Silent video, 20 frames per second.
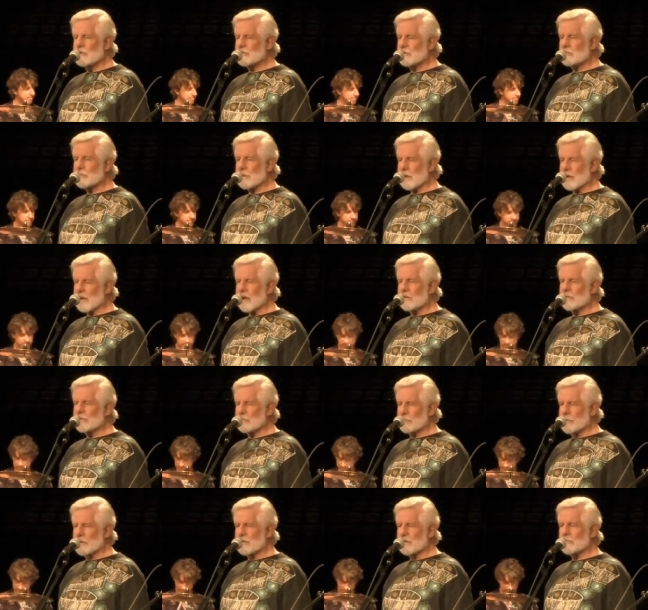just play other
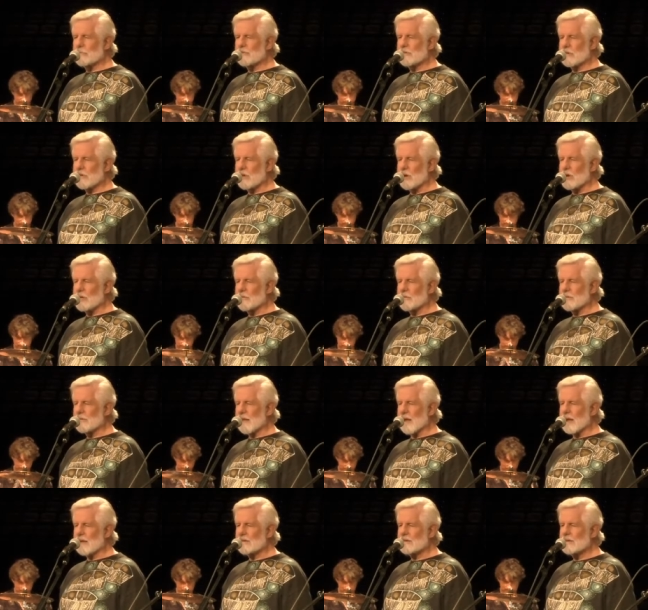rhythms along with
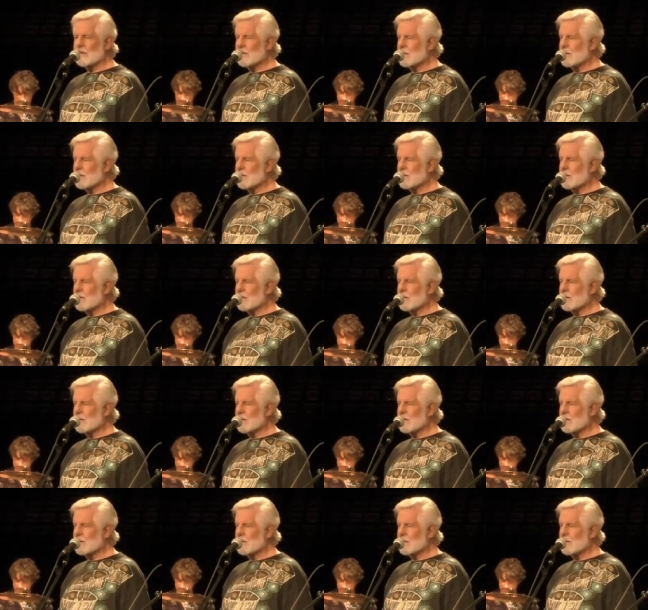that.